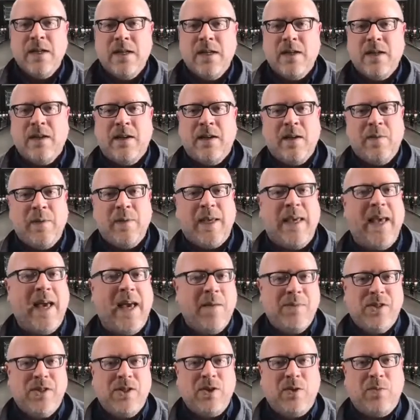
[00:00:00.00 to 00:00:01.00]
The
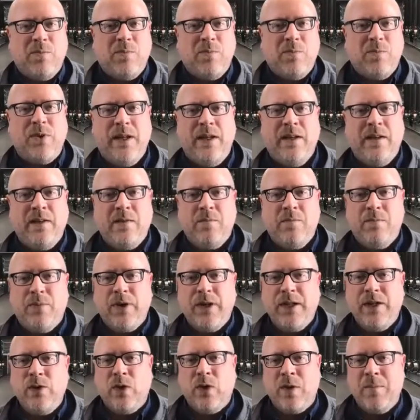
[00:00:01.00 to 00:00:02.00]
cab's still pretty
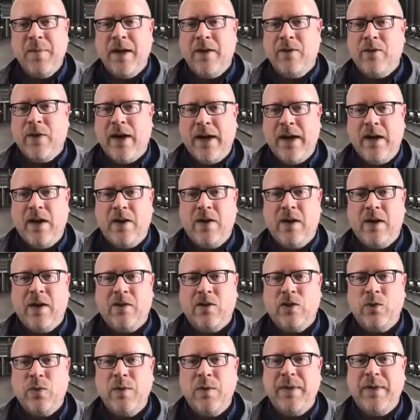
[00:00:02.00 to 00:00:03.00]
dormant right on our
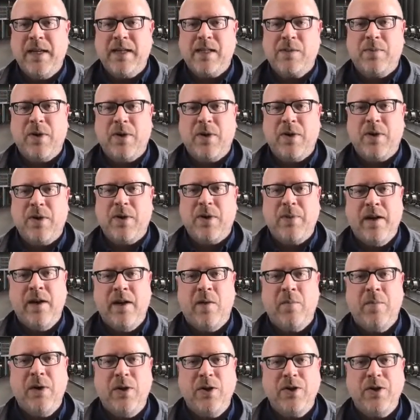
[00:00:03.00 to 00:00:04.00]
Twin Peaks property
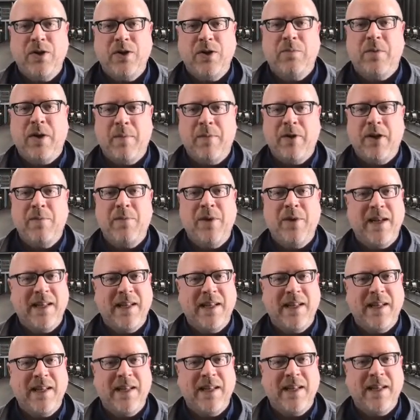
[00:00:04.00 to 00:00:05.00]
and our Poetry property, but
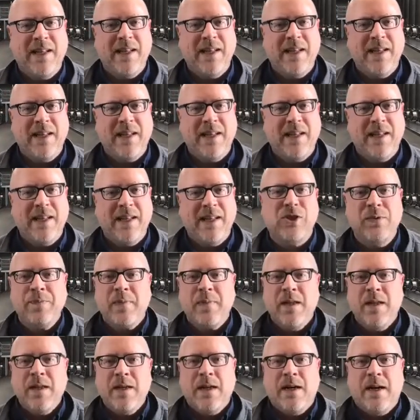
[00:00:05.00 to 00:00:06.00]
it's coming soon.